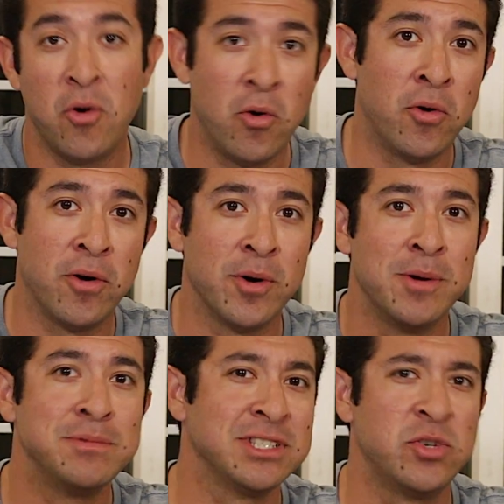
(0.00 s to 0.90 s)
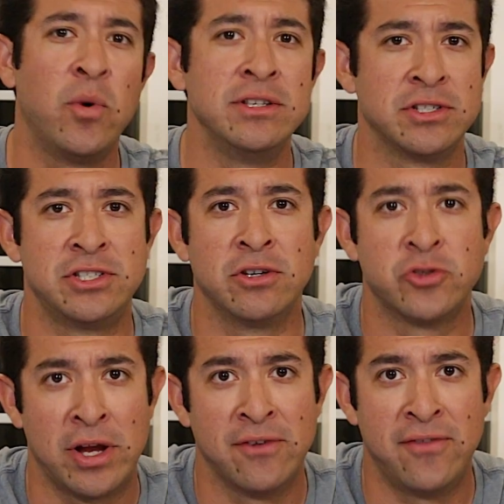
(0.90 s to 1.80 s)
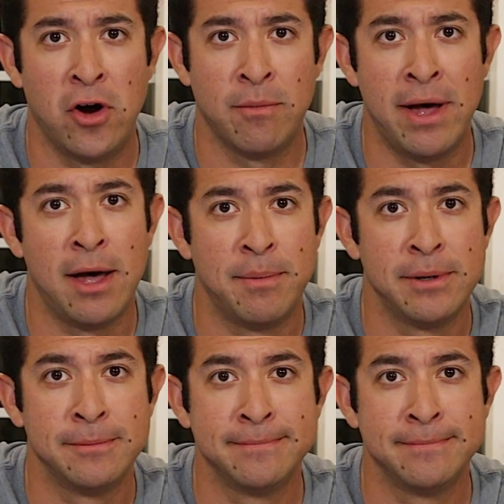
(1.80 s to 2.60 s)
or just the ones you're still trying to farm up.